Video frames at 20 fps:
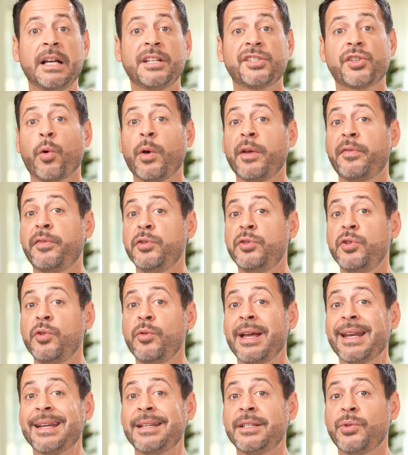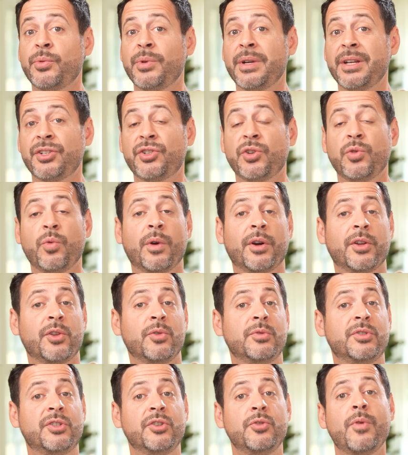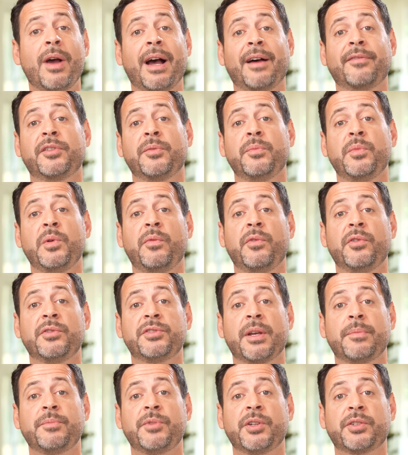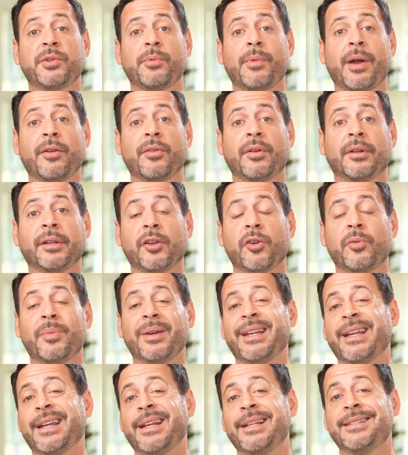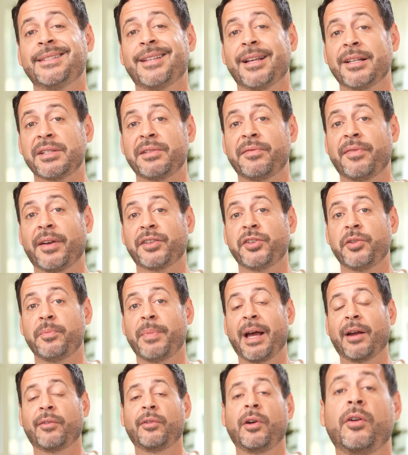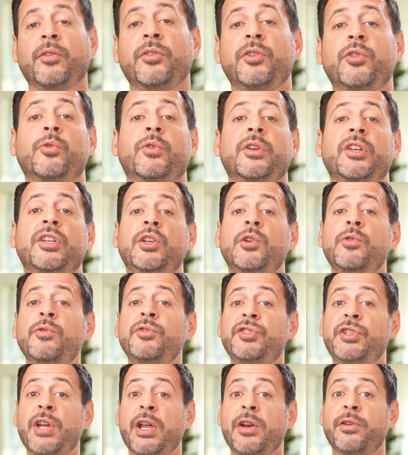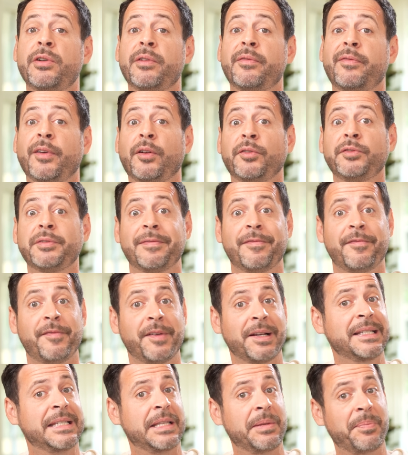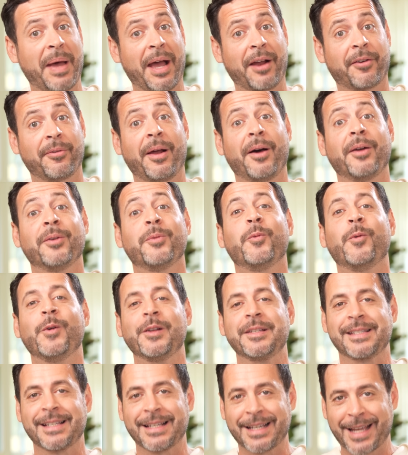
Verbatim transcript: So if you do get into an issue where you do have to move your subject around a little bit and it does affect your background, you can use Generative Fill to fix the background once